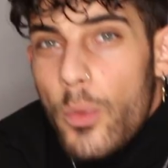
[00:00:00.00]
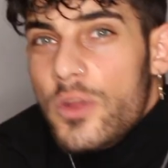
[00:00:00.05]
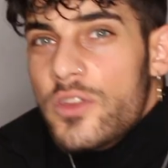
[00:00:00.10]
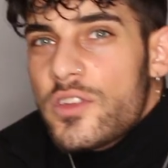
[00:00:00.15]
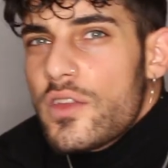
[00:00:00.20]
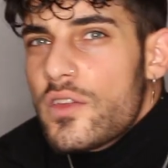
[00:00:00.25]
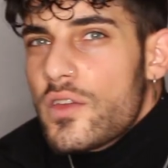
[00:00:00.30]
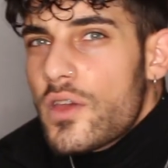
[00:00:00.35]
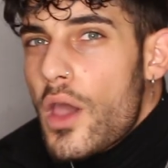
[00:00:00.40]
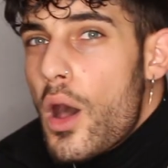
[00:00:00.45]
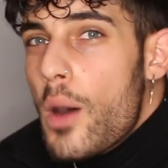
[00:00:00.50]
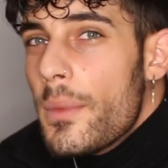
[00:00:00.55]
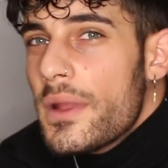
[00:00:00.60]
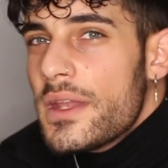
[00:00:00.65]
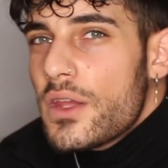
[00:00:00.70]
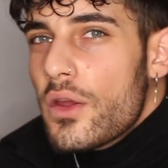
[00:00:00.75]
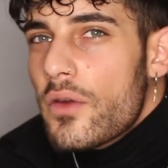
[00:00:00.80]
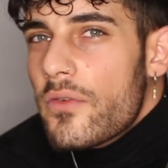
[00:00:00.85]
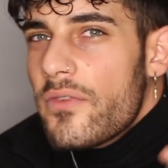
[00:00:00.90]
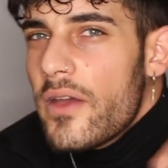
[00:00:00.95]
want you to
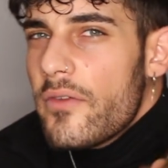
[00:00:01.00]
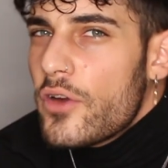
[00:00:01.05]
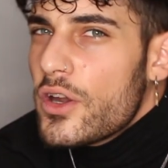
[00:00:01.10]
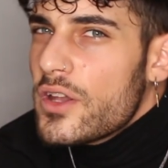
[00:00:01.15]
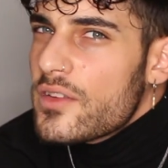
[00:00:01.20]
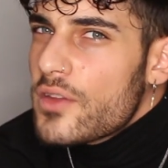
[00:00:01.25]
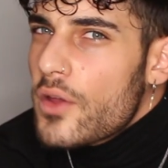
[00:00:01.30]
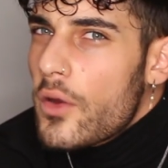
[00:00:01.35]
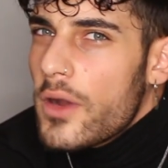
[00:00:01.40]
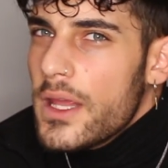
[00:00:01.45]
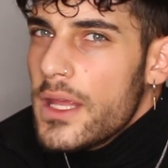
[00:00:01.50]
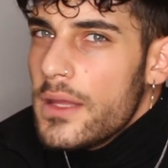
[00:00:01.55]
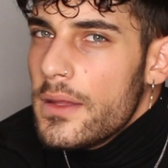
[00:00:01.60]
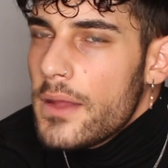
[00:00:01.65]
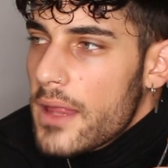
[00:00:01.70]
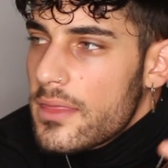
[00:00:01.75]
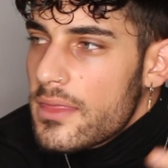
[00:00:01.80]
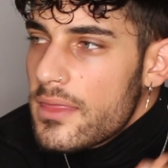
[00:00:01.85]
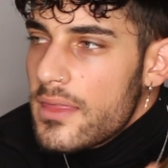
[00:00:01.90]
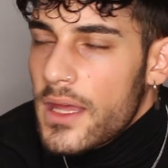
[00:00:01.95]
comment your favorite story
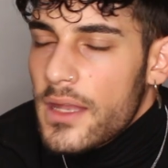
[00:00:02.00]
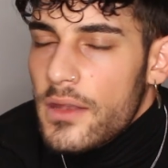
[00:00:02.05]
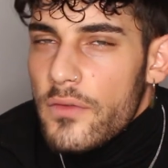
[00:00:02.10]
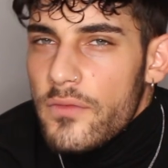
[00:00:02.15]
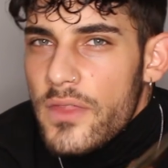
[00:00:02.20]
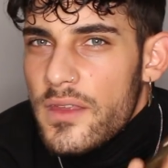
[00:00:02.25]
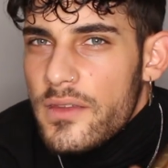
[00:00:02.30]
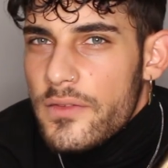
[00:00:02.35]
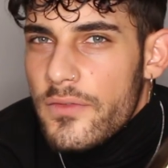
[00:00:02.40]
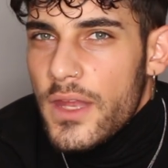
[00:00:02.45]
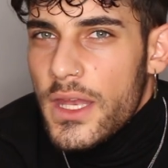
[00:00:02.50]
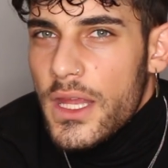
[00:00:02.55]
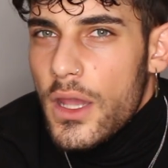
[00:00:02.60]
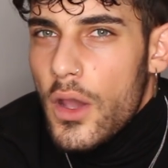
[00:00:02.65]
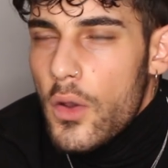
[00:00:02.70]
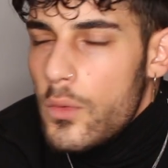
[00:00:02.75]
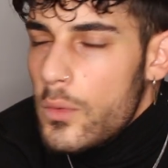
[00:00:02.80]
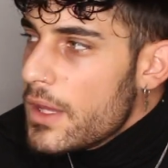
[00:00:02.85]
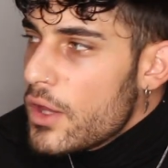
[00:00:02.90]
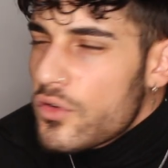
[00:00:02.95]
at the end of this
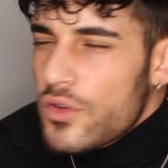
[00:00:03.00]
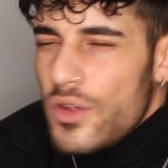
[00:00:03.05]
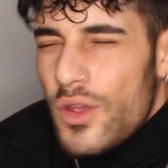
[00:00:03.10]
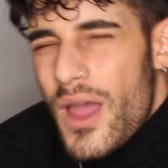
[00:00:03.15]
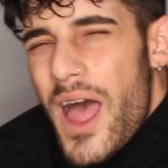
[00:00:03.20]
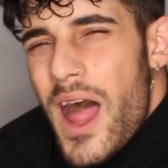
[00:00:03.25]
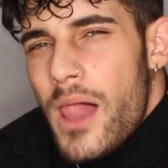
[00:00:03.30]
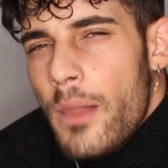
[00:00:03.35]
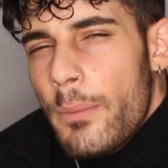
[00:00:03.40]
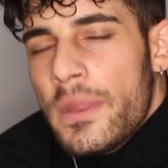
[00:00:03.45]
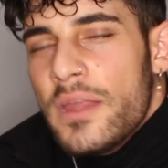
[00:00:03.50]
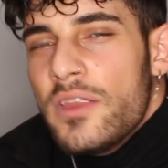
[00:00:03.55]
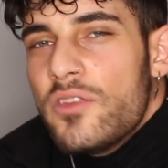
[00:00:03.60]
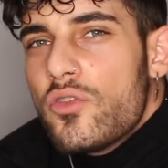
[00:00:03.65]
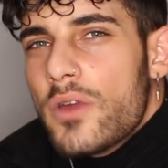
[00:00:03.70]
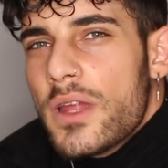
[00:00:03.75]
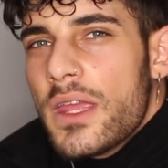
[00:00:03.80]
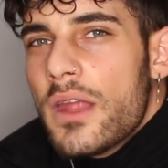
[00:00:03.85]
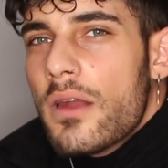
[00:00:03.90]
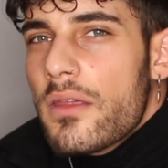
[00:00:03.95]
video because you helped me
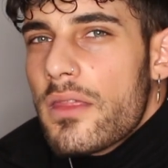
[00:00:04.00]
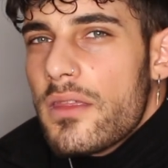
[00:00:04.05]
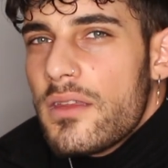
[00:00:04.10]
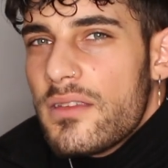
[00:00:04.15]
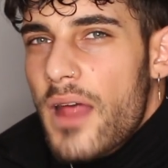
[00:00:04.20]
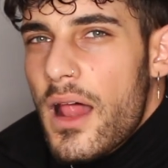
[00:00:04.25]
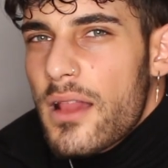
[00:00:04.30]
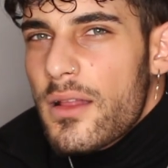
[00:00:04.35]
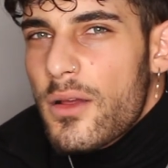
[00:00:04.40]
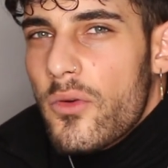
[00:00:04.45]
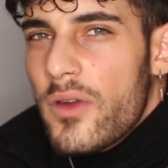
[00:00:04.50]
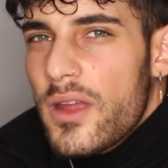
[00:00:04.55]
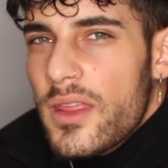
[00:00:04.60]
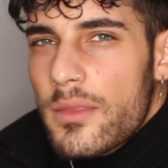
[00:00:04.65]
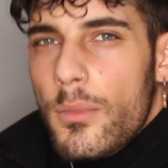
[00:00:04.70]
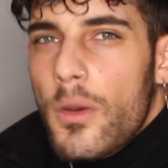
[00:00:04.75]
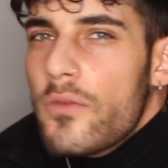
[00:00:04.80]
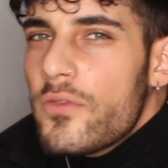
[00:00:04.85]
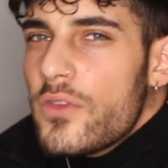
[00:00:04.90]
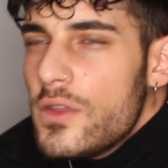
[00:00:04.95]
trigger this
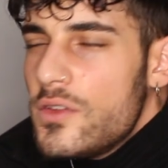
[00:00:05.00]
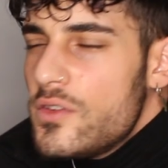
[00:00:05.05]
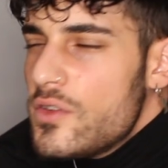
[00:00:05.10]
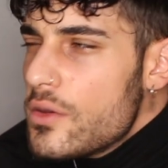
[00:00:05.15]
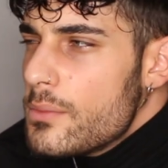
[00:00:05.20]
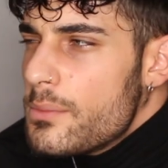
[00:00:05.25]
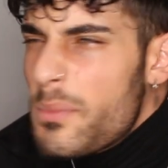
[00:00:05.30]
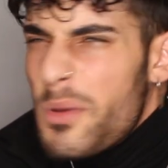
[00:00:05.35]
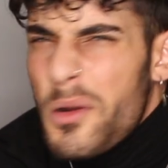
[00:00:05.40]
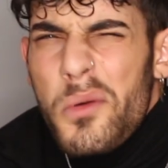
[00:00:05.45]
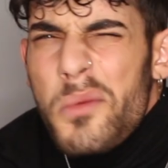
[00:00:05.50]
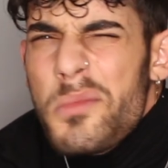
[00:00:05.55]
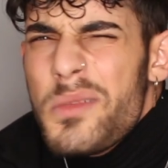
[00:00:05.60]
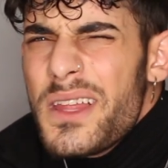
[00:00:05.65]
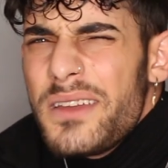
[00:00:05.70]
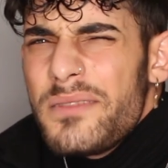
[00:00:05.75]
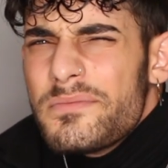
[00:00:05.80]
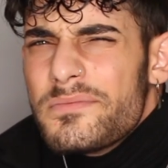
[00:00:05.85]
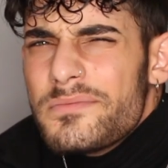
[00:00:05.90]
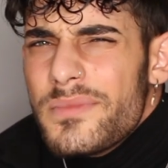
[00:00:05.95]
algorithm of YouTube
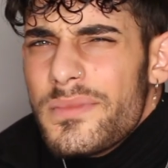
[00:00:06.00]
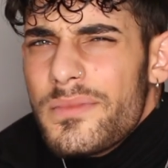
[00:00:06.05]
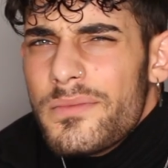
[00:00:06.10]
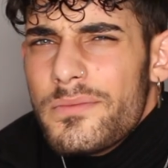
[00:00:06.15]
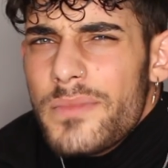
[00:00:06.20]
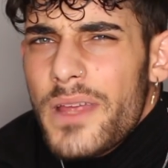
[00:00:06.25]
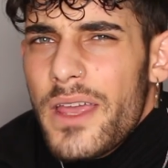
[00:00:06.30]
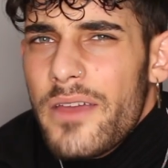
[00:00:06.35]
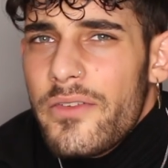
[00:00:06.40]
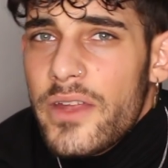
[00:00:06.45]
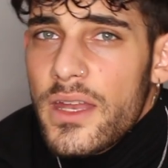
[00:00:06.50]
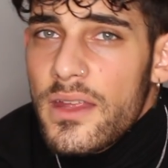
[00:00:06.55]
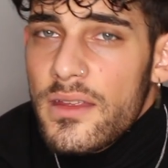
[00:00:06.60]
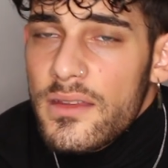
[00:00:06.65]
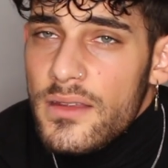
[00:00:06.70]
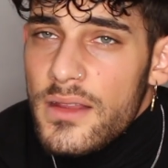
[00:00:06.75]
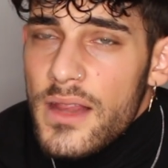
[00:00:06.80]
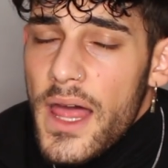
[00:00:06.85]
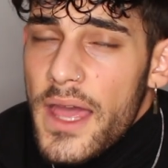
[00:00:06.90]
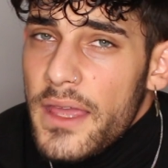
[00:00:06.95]
probably. If it
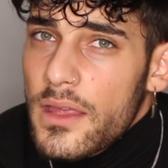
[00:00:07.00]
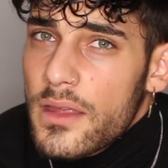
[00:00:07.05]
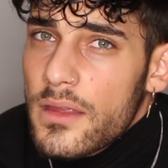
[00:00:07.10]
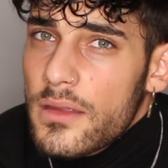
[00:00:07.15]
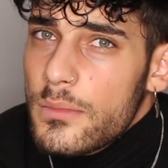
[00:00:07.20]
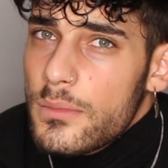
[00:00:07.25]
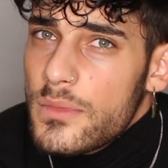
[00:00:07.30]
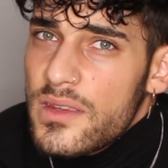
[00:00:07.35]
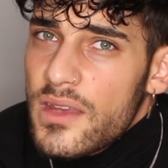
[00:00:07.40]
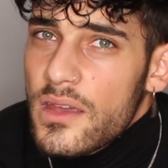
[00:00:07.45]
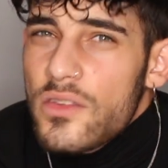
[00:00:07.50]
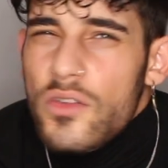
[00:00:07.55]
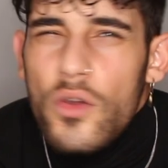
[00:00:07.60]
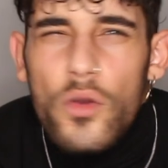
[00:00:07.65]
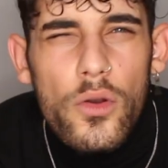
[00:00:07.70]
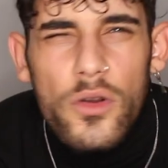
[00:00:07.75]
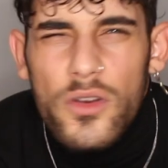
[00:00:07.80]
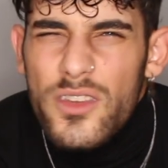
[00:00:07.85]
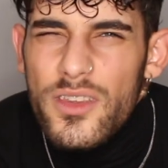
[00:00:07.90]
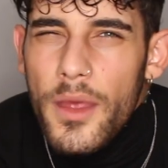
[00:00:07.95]
is like
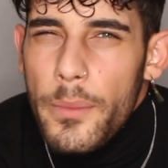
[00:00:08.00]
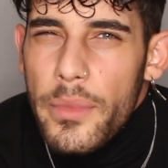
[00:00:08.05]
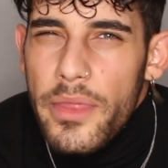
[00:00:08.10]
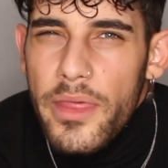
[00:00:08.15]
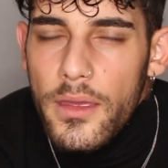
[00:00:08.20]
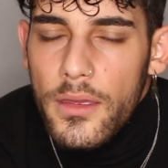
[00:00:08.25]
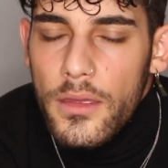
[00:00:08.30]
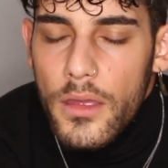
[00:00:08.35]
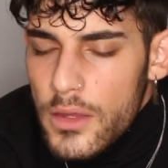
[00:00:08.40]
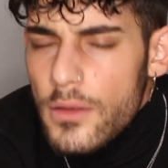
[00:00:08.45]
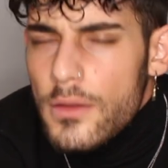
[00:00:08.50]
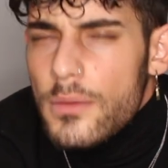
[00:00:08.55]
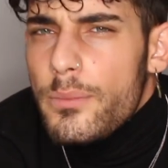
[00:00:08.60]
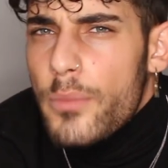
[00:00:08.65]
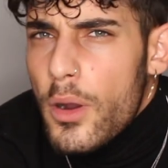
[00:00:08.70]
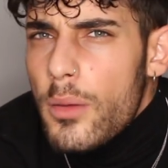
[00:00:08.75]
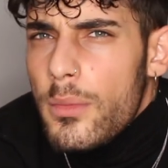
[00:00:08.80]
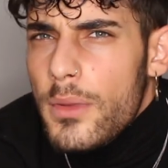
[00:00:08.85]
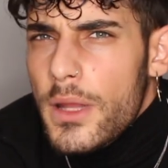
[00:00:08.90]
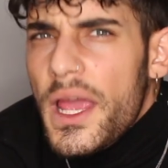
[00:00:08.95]
TikTok or something, you'll
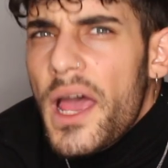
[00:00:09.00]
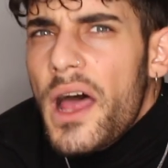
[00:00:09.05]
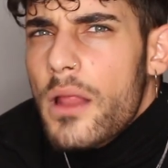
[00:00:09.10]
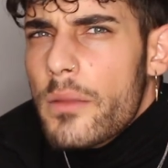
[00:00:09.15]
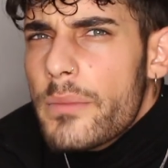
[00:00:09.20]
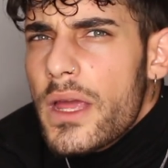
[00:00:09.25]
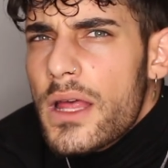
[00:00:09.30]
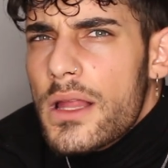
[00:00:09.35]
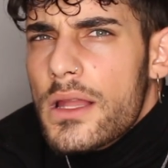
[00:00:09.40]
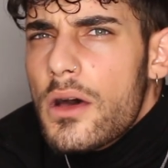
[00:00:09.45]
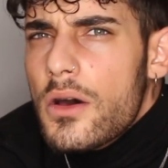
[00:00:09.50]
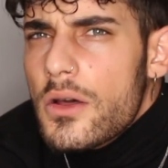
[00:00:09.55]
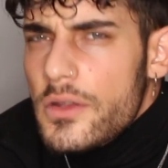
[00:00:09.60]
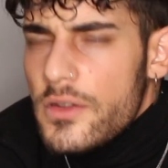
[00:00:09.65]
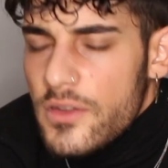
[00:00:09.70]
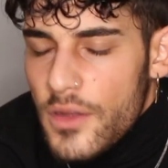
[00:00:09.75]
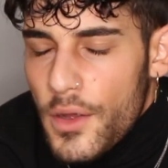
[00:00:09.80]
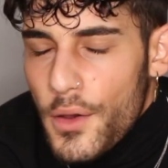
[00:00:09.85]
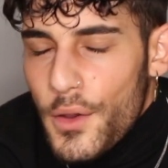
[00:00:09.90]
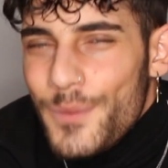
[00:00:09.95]
probably help me a lot,
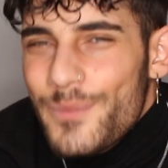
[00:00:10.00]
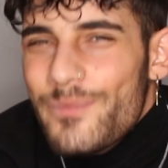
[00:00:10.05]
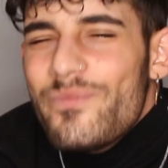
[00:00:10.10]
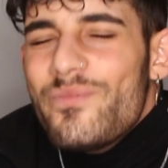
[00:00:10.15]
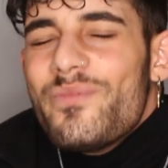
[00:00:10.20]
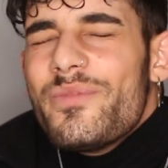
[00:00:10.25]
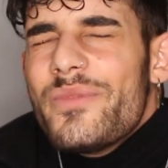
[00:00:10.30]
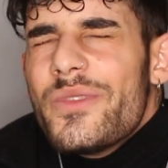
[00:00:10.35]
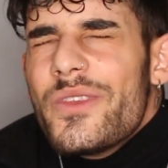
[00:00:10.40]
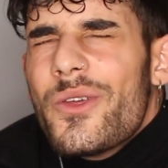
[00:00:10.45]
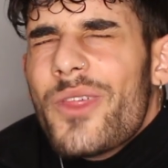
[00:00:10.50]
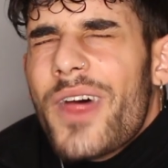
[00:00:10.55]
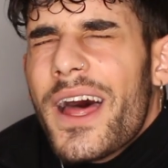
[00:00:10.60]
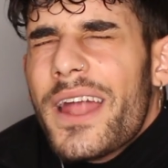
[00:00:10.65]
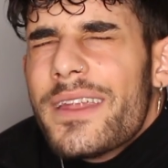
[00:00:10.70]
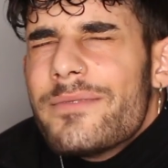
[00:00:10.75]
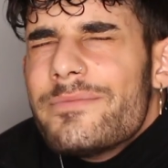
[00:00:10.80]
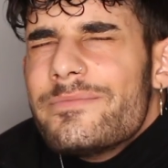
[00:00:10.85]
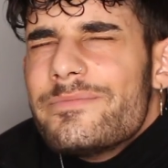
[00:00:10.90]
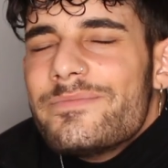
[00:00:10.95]
so do
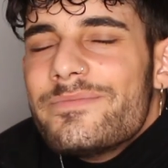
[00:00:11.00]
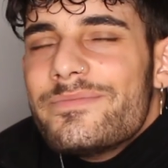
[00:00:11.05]
that.